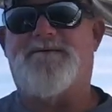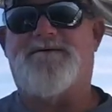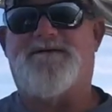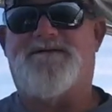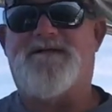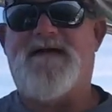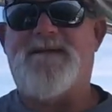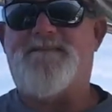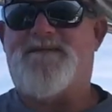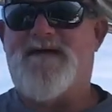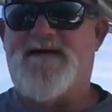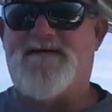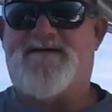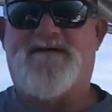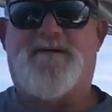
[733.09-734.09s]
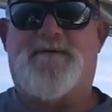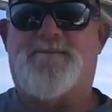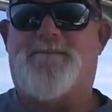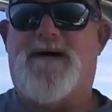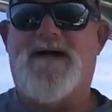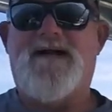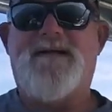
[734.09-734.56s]
It's the same thing as the
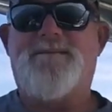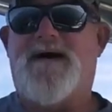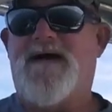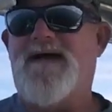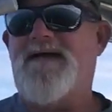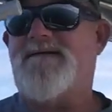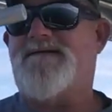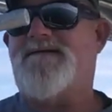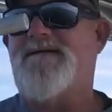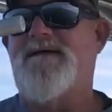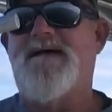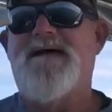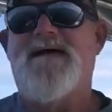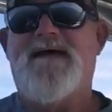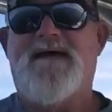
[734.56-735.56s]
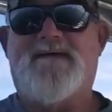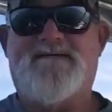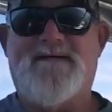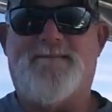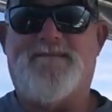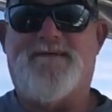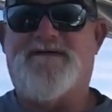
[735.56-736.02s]
old Mighty Mites,
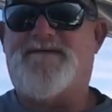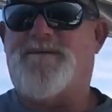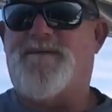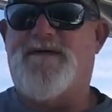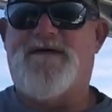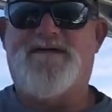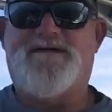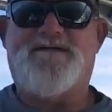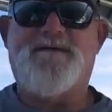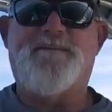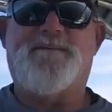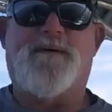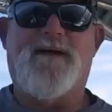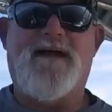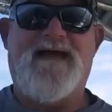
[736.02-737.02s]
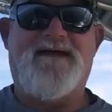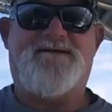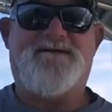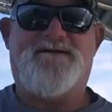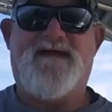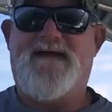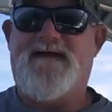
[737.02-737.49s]
except this one is super
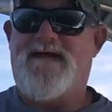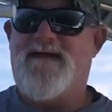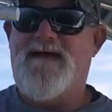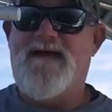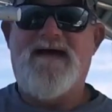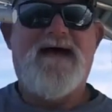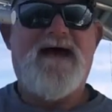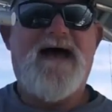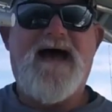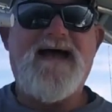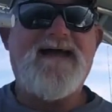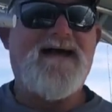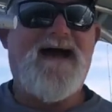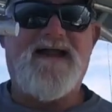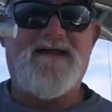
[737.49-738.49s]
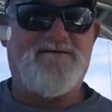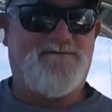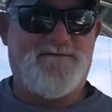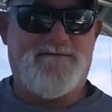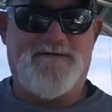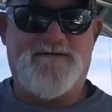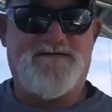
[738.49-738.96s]
HD. I got it
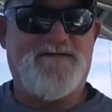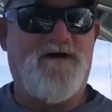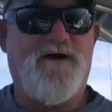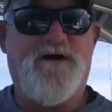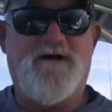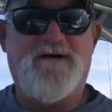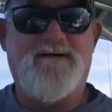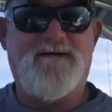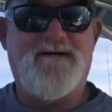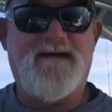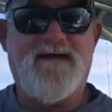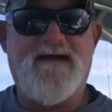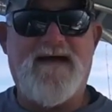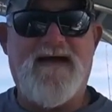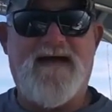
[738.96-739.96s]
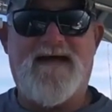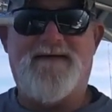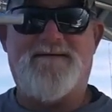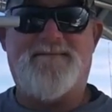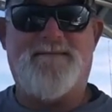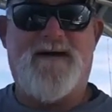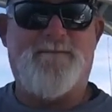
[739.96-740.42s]
for a song at
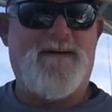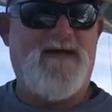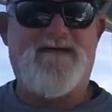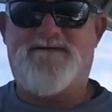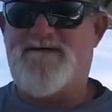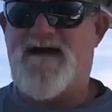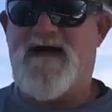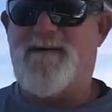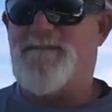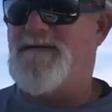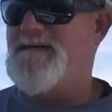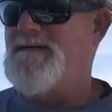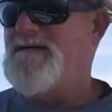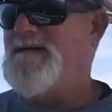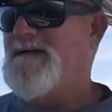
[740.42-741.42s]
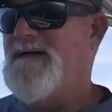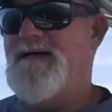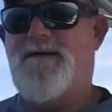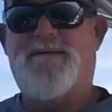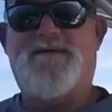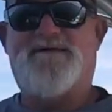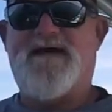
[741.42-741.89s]
my bait shop.
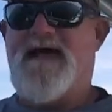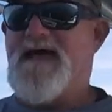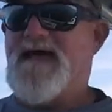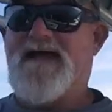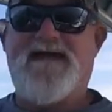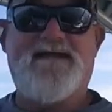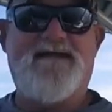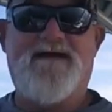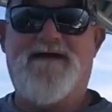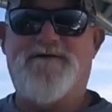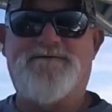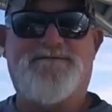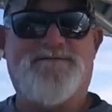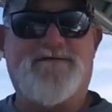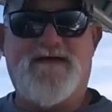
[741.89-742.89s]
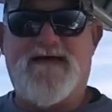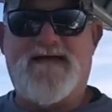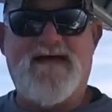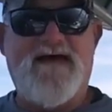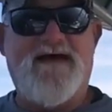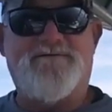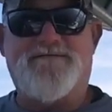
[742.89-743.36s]
It was hanging there for like
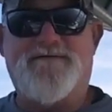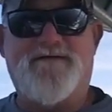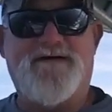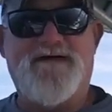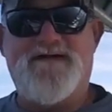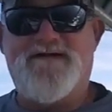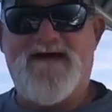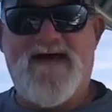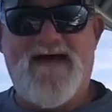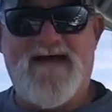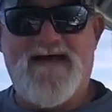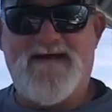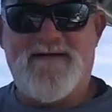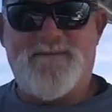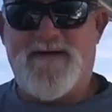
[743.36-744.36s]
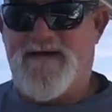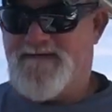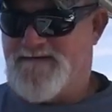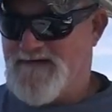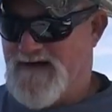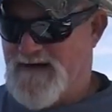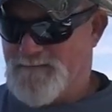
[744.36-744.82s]
ever and a day in the bait
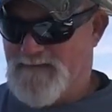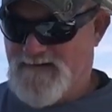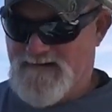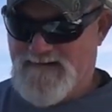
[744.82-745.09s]
shop.